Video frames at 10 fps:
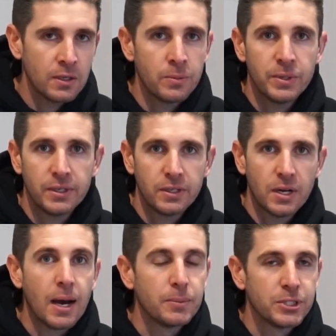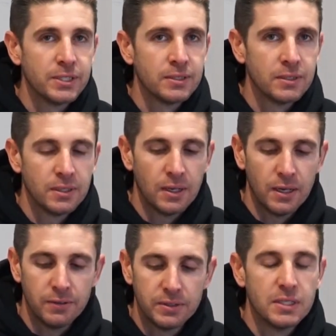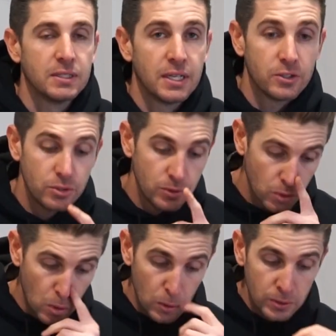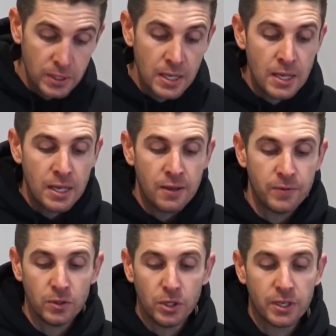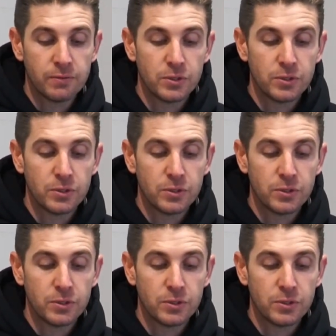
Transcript: gonna be a good option if it doesn't get too cold. If you're looking